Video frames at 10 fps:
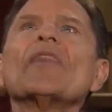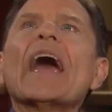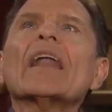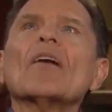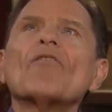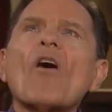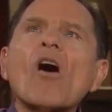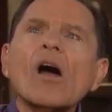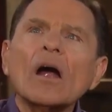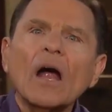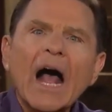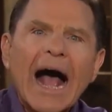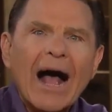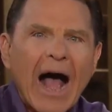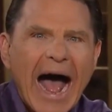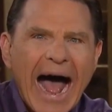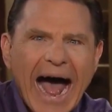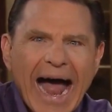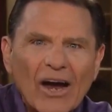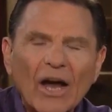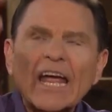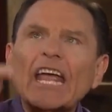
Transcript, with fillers: that far higher.